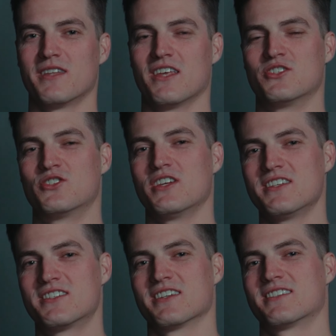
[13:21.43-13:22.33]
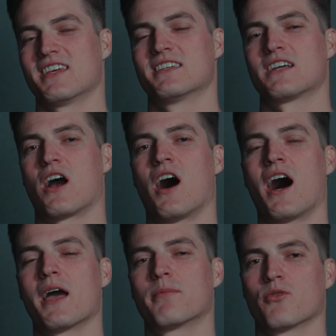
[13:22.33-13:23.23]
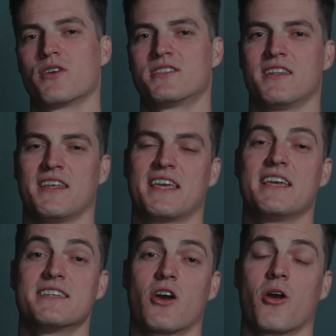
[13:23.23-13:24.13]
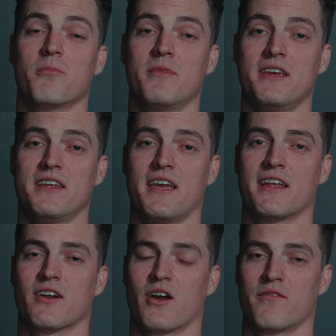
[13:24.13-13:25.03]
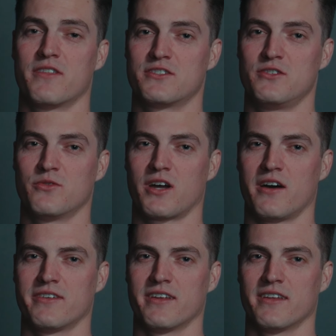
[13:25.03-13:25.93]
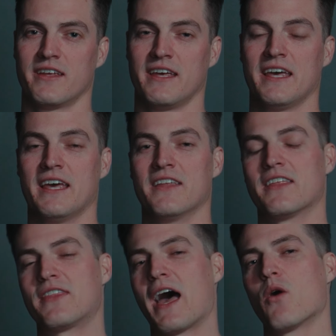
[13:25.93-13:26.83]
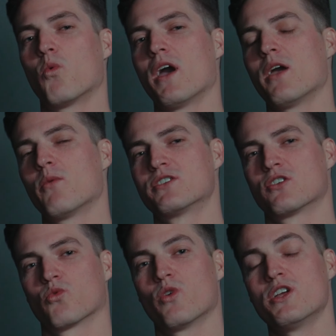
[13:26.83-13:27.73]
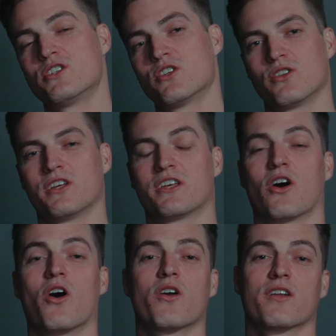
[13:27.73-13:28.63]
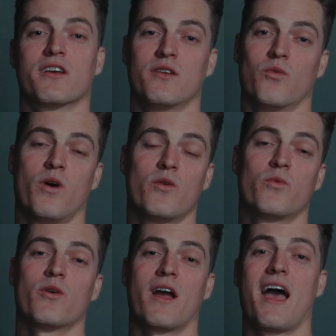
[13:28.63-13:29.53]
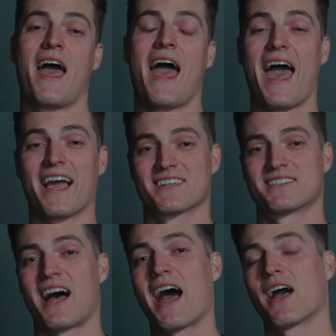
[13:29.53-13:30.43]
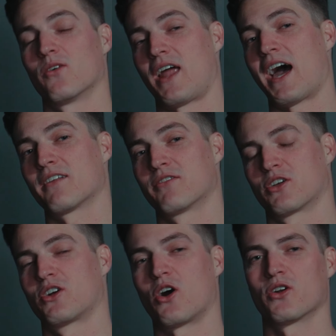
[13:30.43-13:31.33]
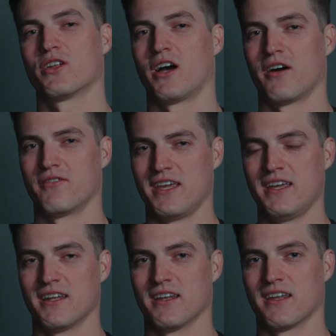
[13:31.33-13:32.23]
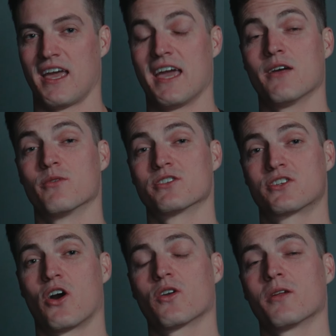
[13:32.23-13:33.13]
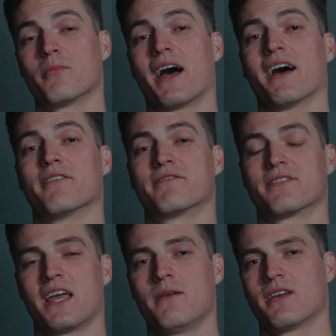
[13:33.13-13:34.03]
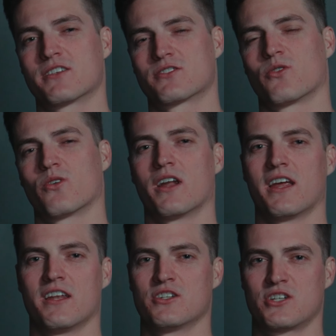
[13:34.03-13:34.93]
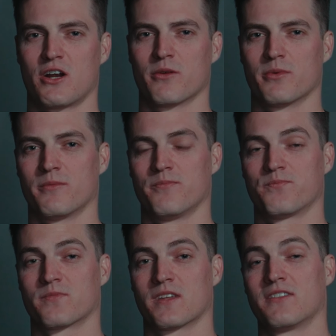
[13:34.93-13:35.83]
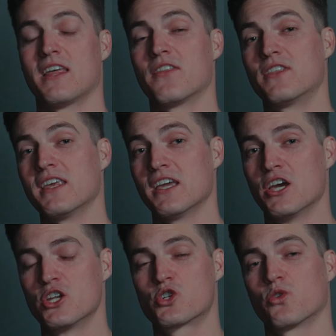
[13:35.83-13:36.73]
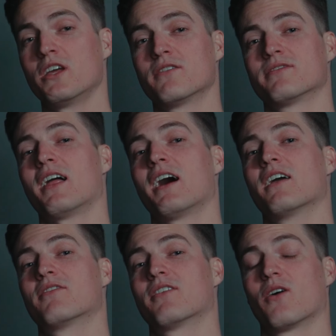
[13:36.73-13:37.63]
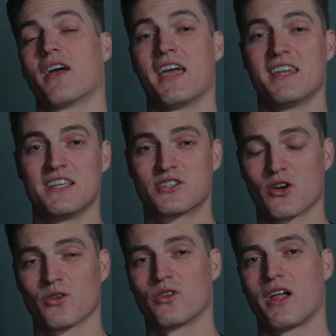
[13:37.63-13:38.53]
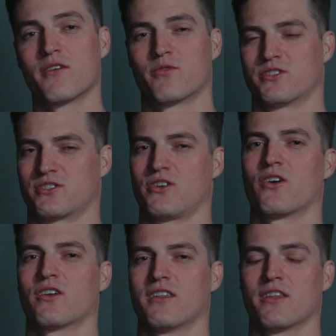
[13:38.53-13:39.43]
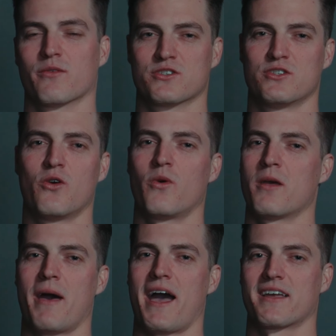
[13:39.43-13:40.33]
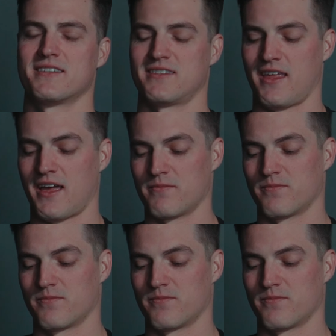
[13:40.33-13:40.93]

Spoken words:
that Jesus is our high priest and that he's our mediator of this new covenant. That way was originally guarded when we were exiled out of the Garden of Eden, and it was guarded by a flaming sword and a cherubim. That the tree of life and eternal life was guarded, and there was no way back into that.